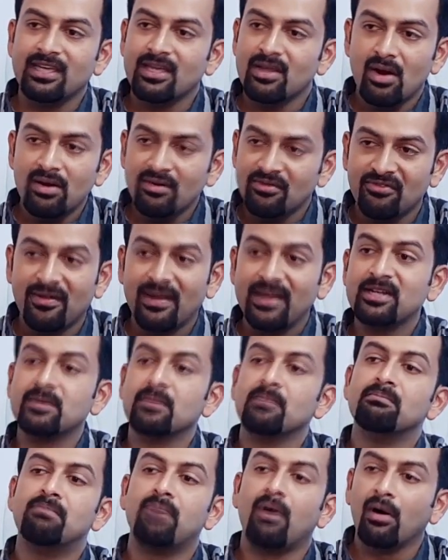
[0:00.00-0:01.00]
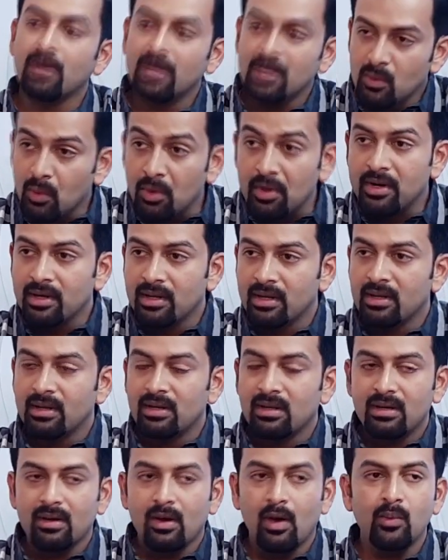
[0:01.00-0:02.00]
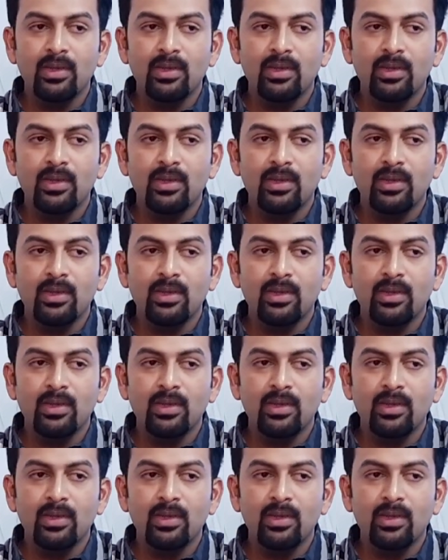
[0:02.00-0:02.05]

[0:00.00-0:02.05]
we cannot fight Bollywood mm.